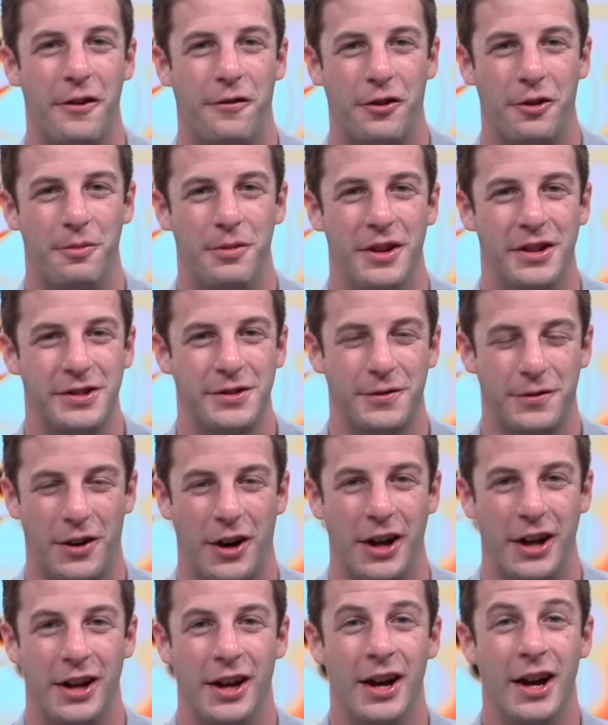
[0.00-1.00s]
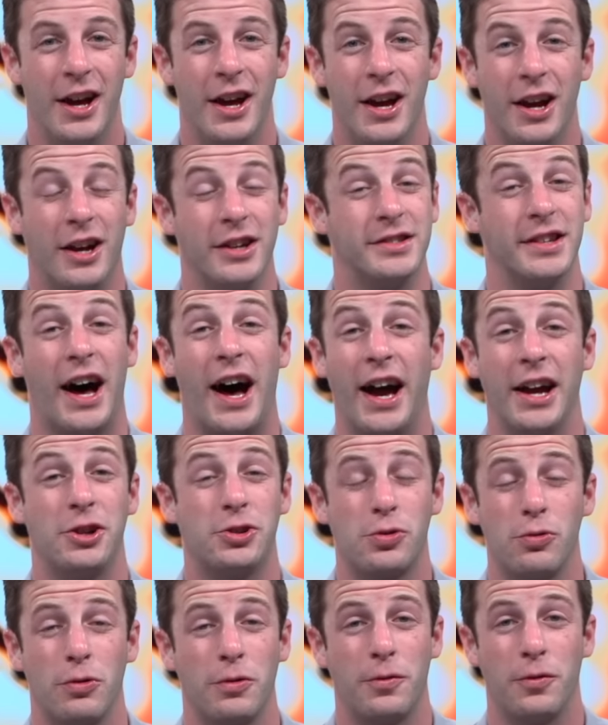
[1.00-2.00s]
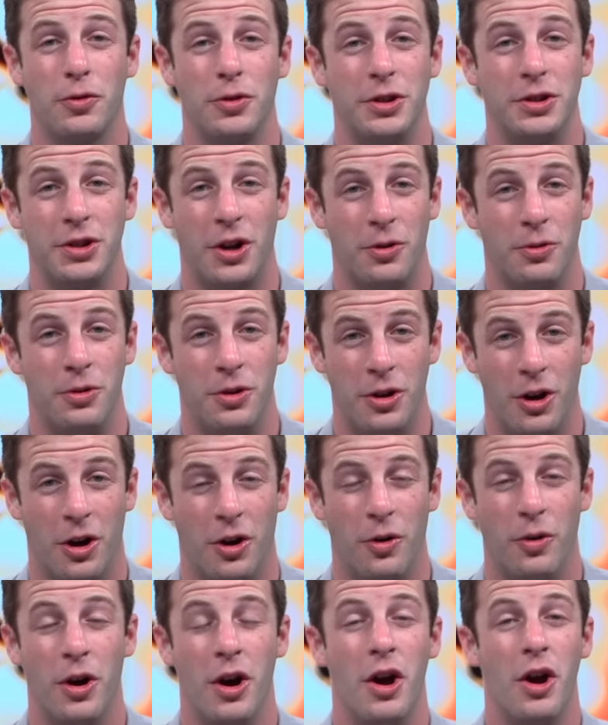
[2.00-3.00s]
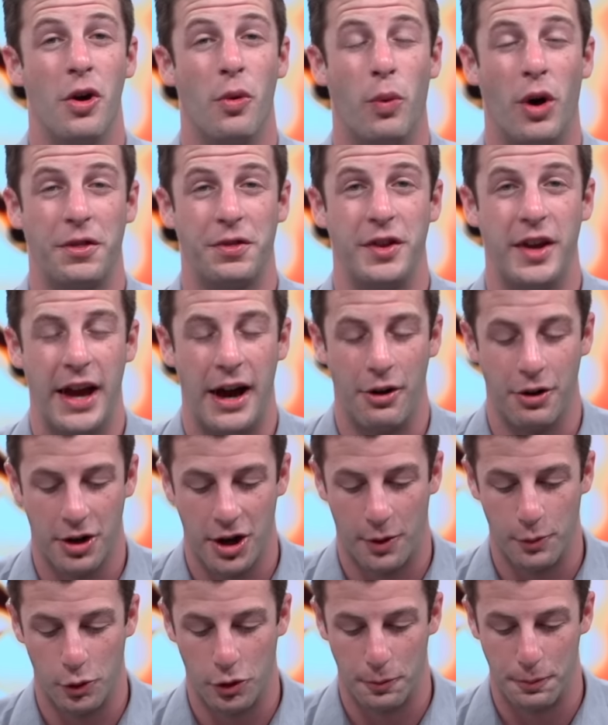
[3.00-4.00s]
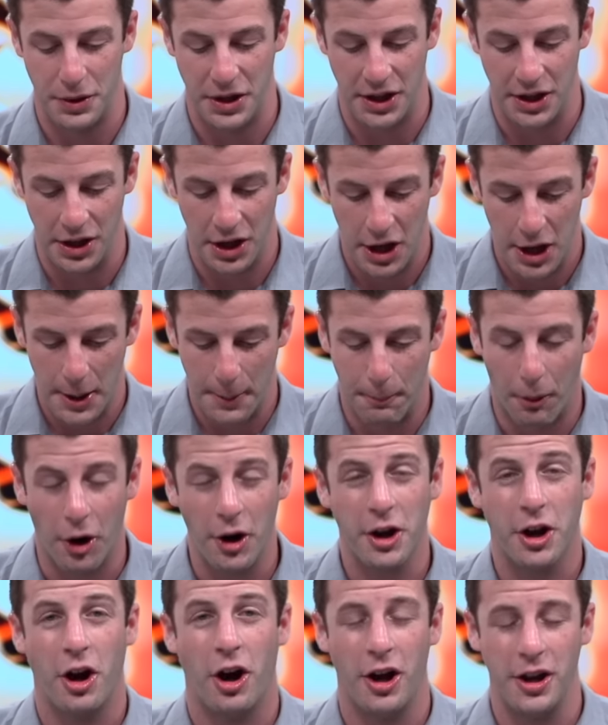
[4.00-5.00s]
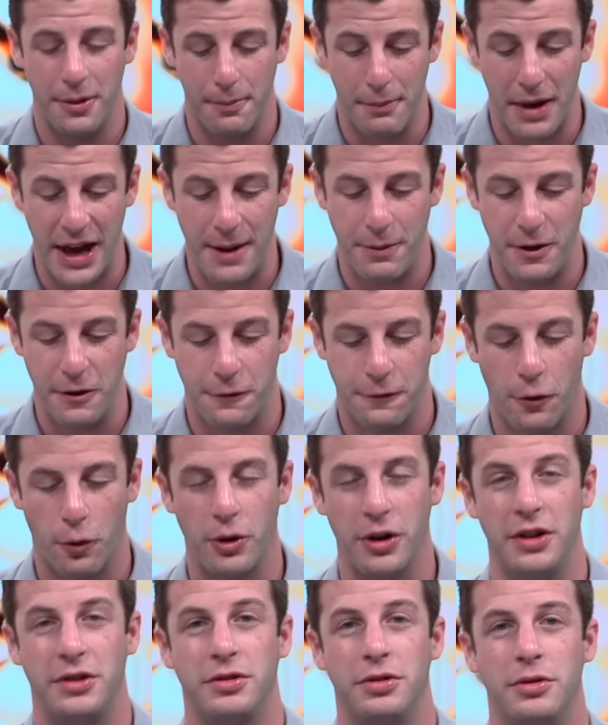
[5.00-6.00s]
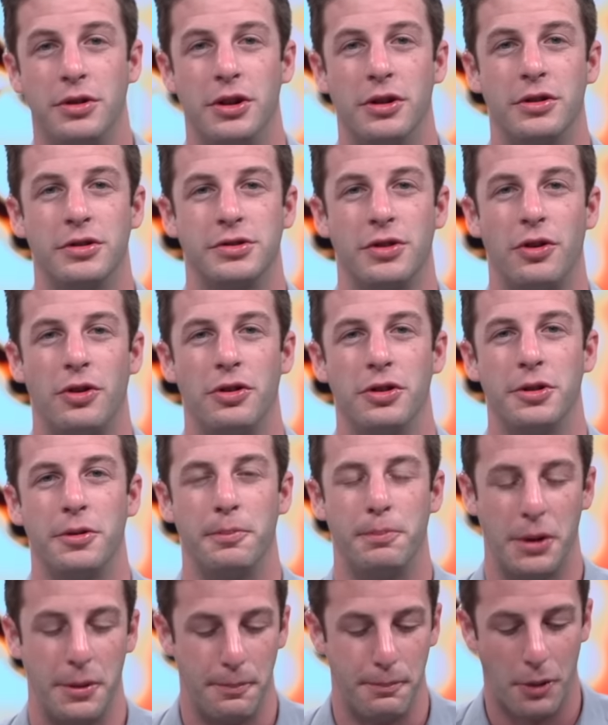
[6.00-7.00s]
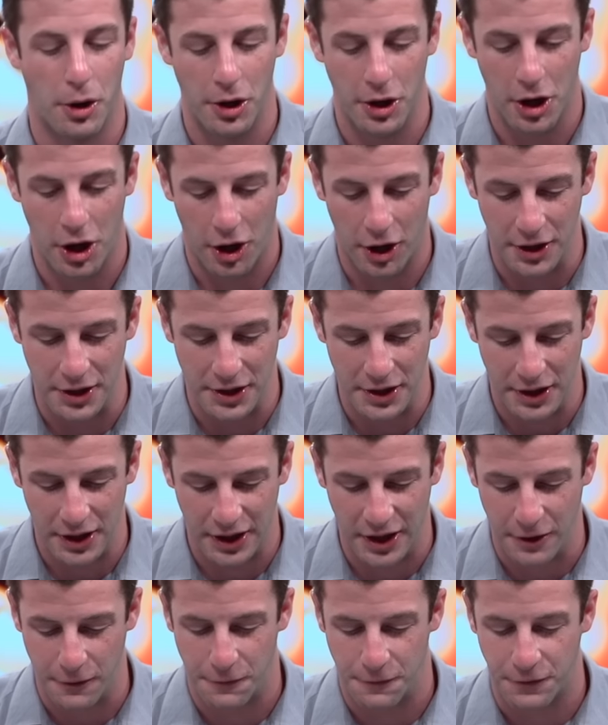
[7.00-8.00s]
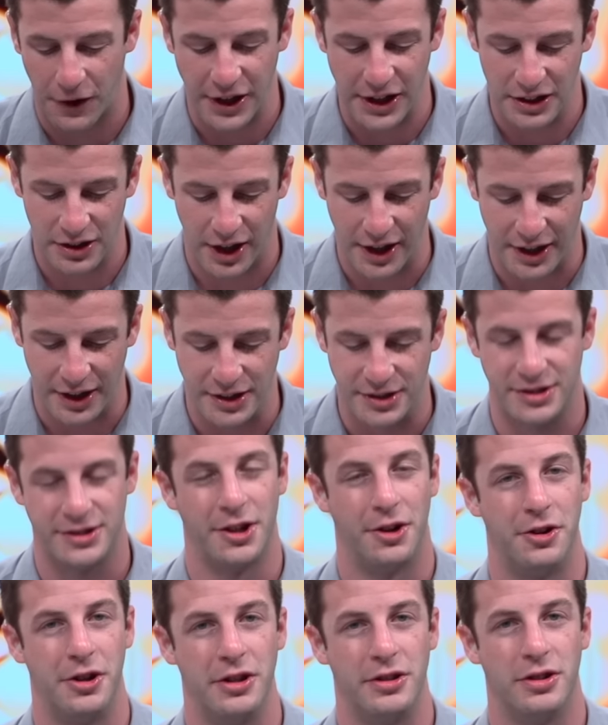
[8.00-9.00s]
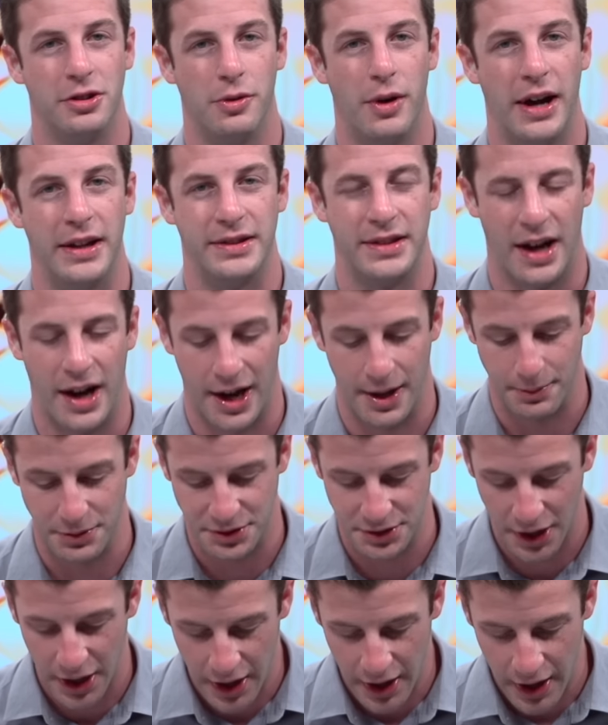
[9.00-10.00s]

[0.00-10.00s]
from this fight because I truthfully don't know what the outcome will be. Mark Hunt may be 42 years old, but Mark Hunt can fight like he's 32 at times.